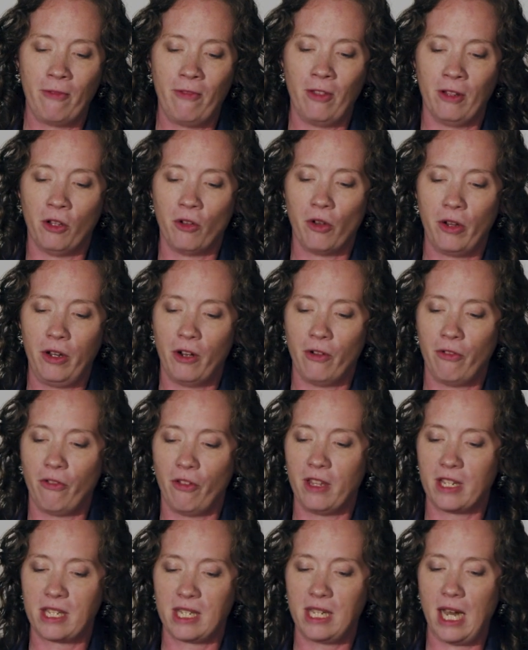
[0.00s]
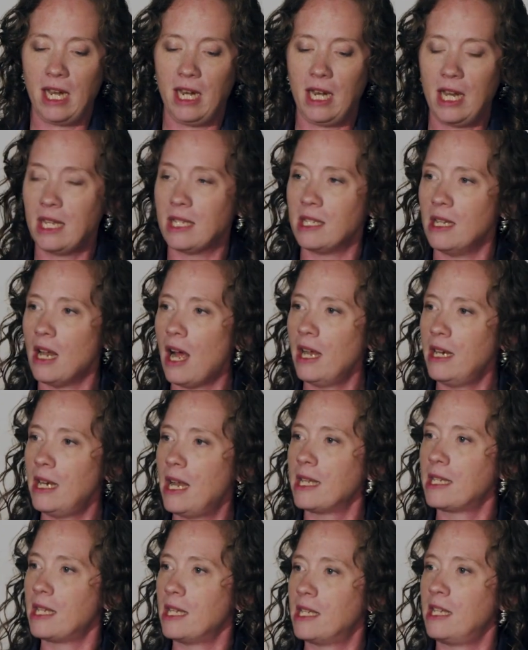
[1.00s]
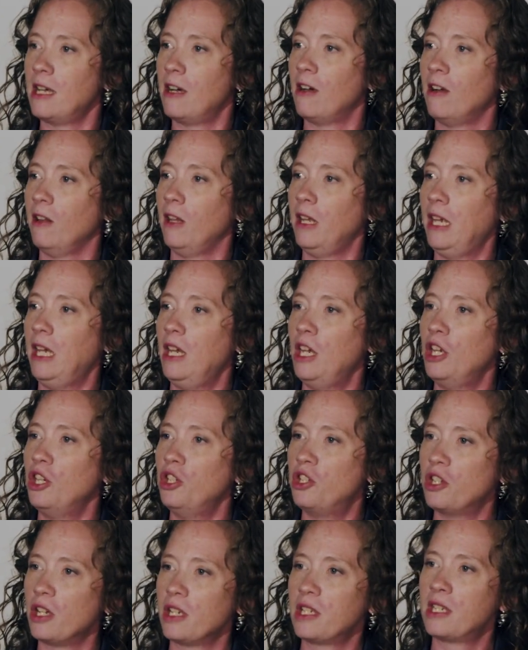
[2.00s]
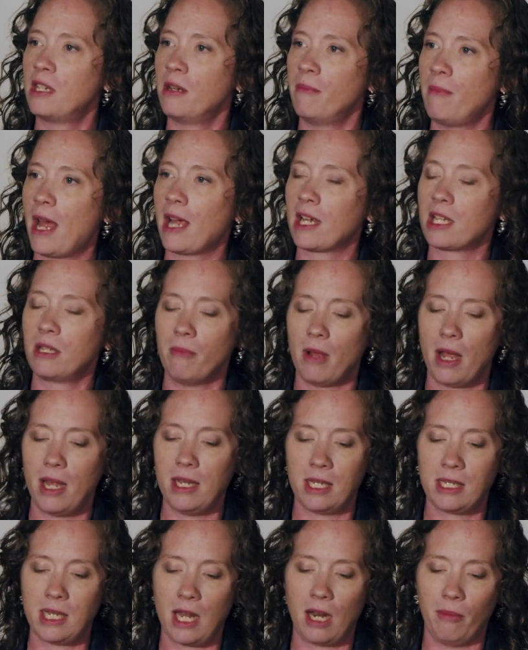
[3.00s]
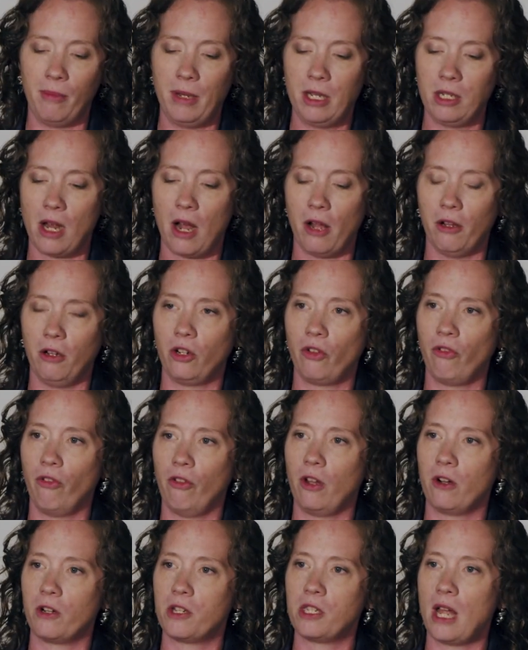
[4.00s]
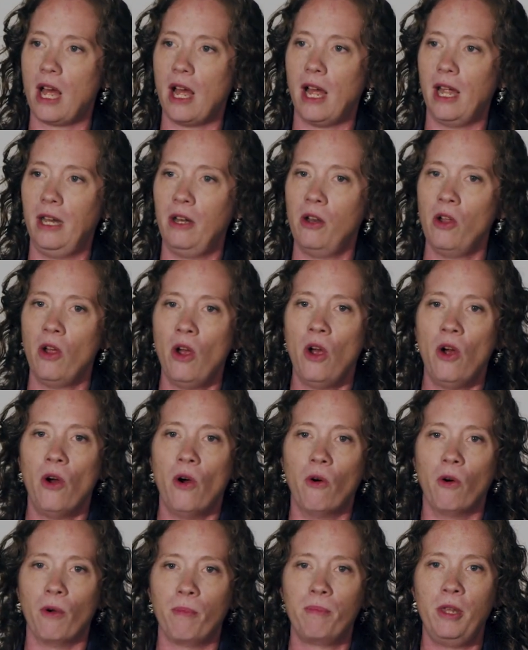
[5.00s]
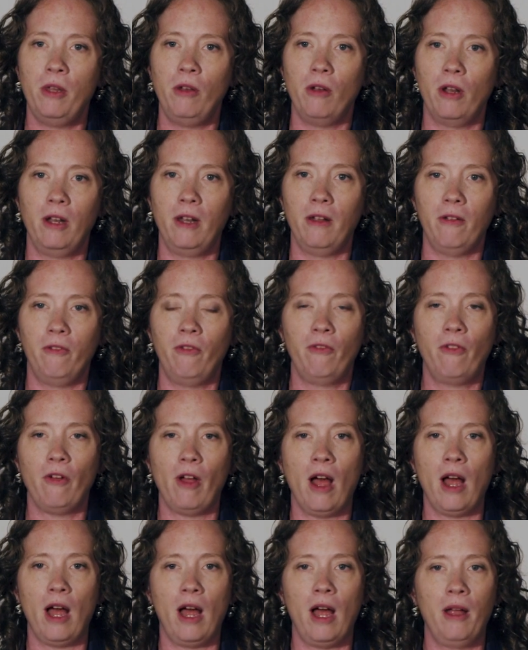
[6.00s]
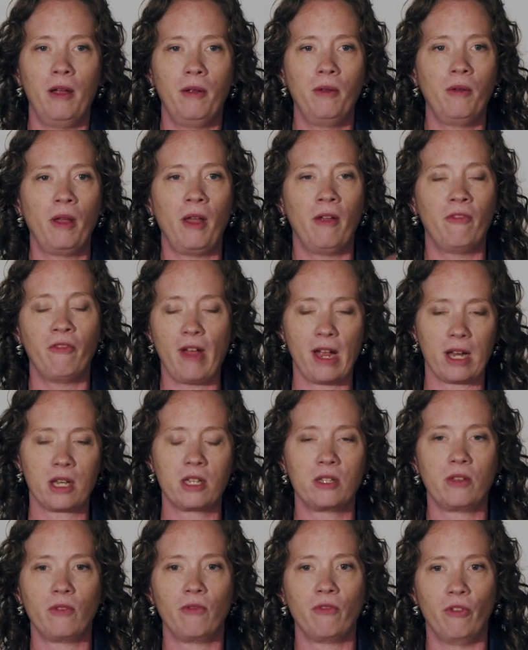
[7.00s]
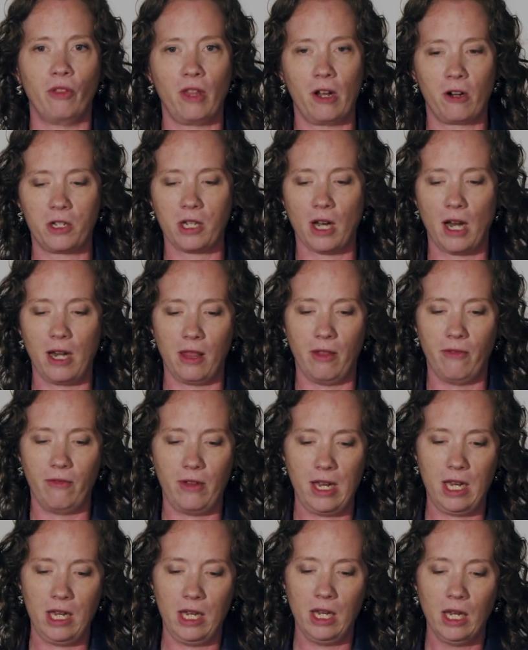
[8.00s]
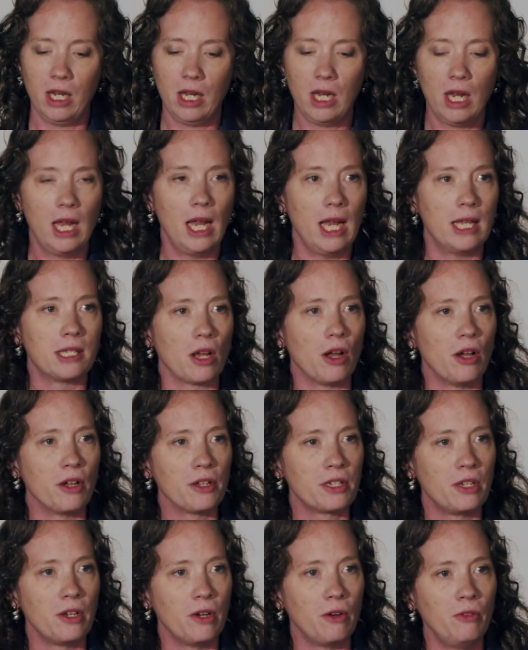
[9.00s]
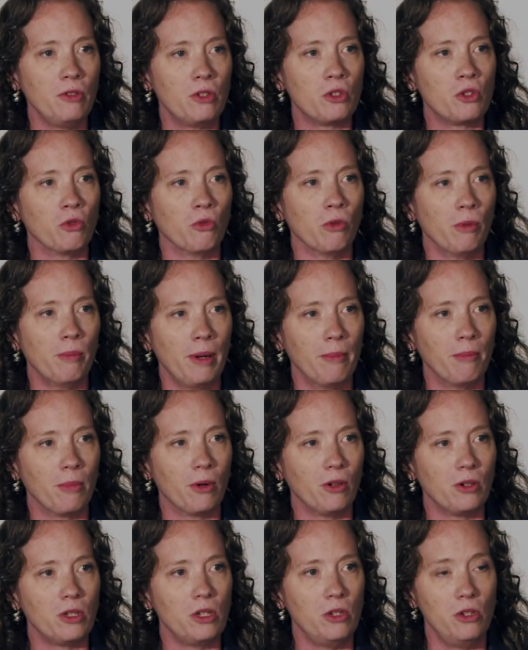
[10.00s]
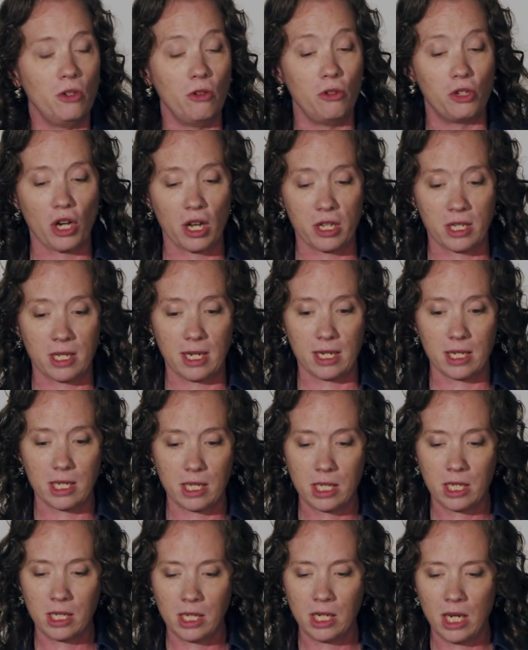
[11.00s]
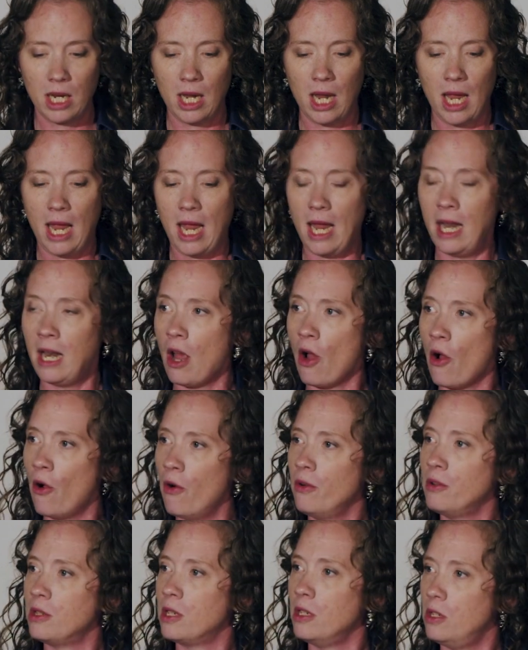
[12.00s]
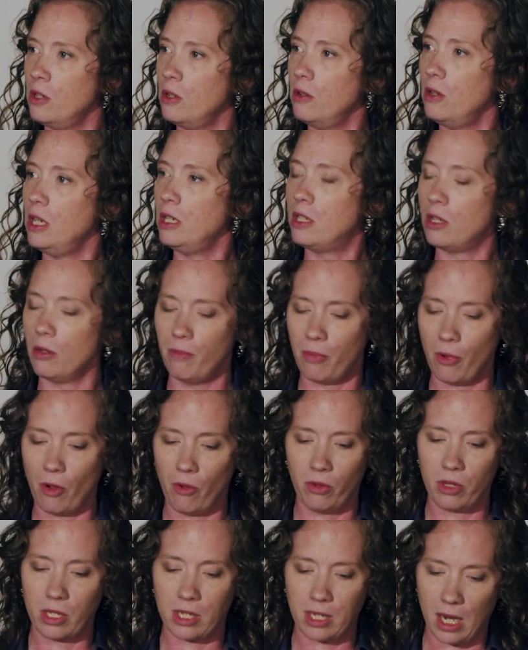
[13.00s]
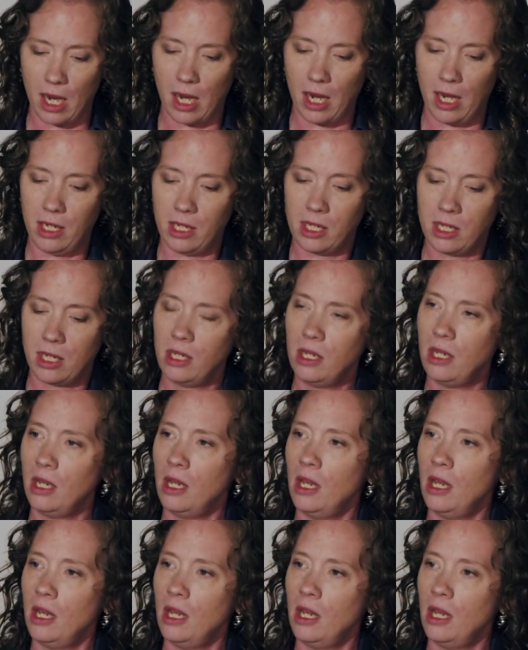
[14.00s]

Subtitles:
of the lawyer for the state is not necessarily just to maximize settlement dollars for their side or punitive effects for their side of the V. It's also to remember to do justice. It owes a duty to both sides.